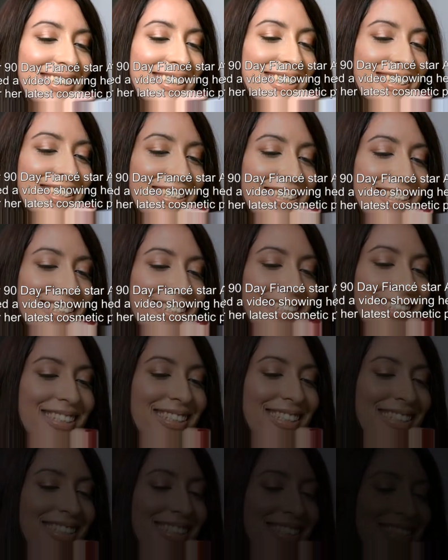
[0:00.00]

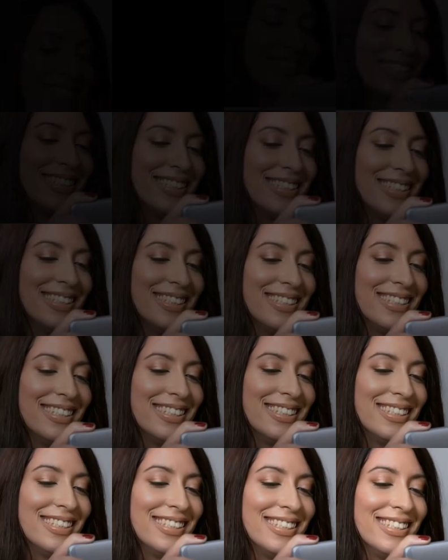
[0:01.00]

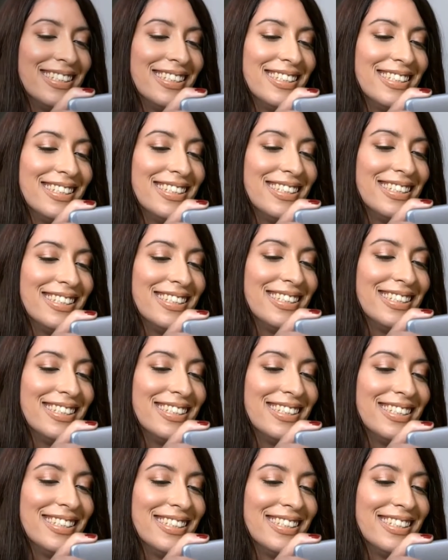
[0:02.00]
(silence)